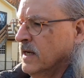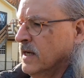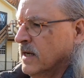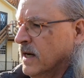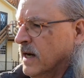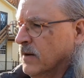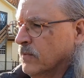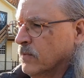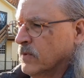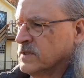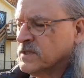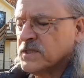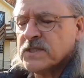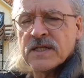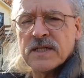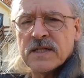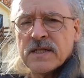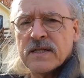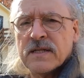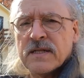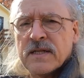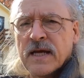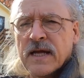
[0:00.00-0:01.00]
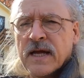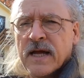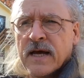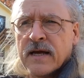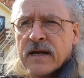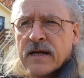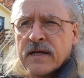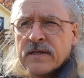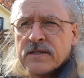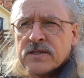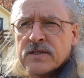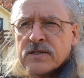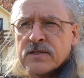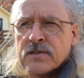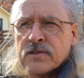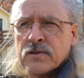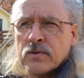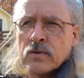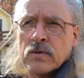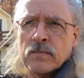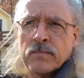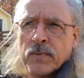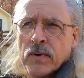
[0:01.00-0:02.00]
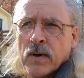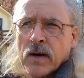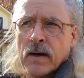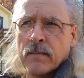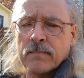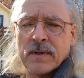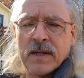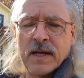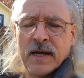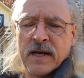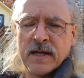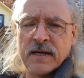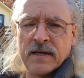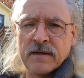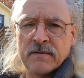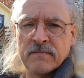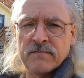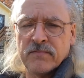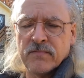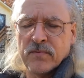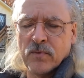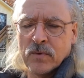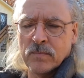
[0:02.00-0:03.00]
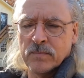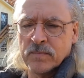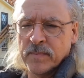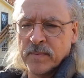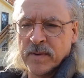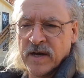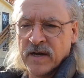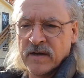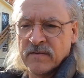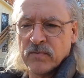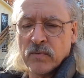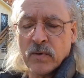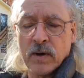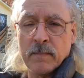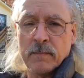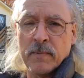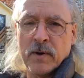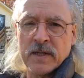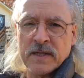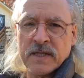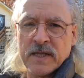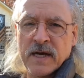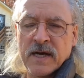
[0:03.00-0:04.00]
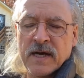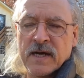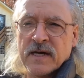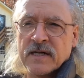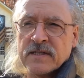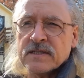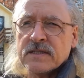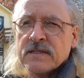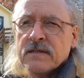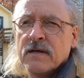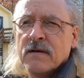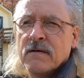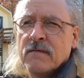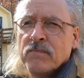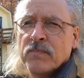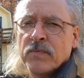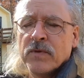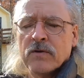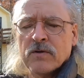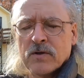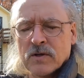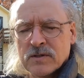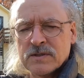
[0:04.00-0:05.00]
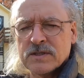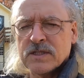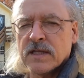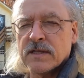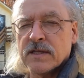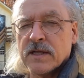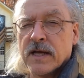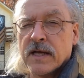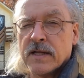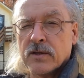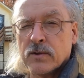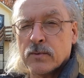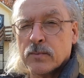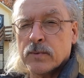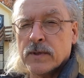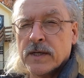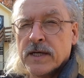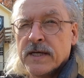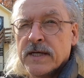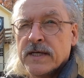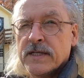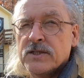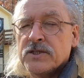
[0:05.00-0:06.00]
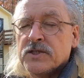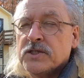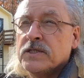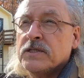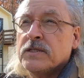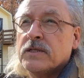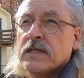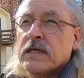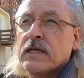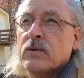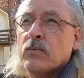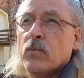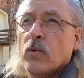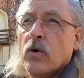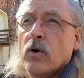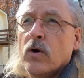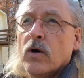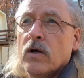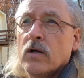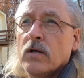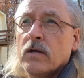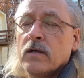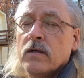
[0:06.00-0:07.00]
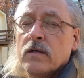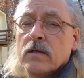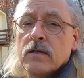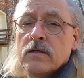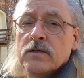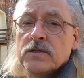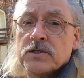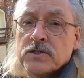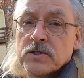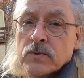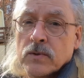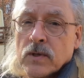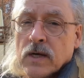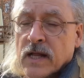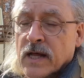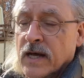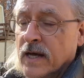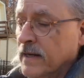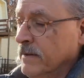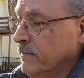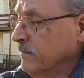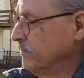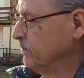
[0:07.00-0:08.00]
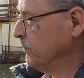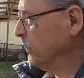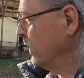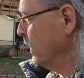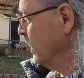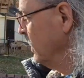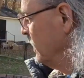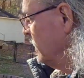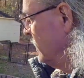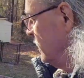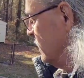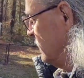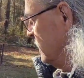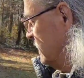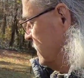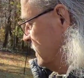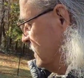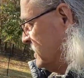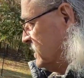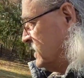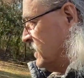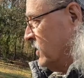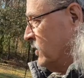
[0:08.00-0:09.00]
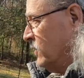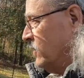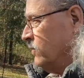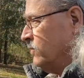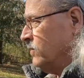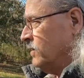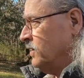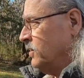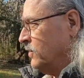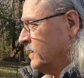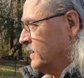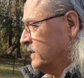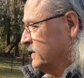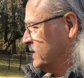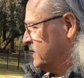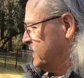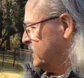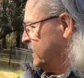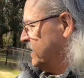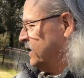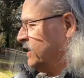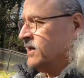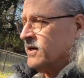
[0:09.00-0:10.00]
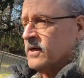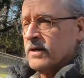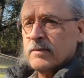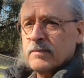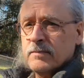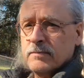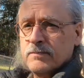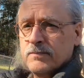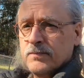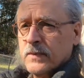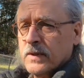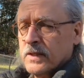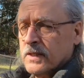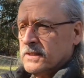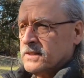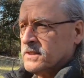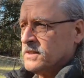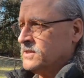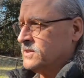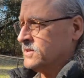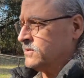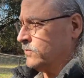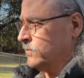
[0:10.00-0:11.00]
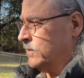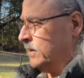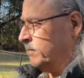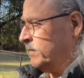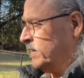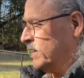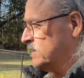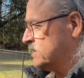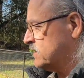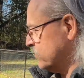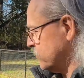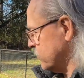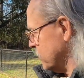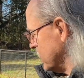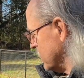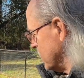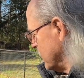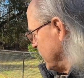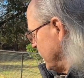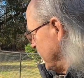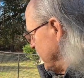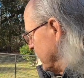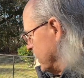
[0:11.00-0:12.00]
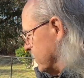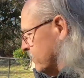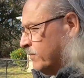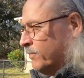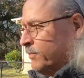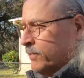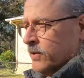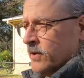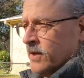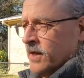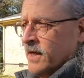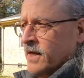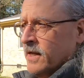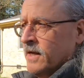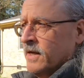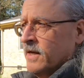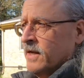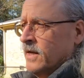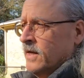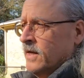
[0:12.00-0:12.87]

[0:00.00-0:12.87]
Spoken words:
was that they had a sewer problem they hadn't informed me of when I bought the house. Turns out they had 3-inch thin wall sewer line. So you can see here, this is the remnants of where I had to put in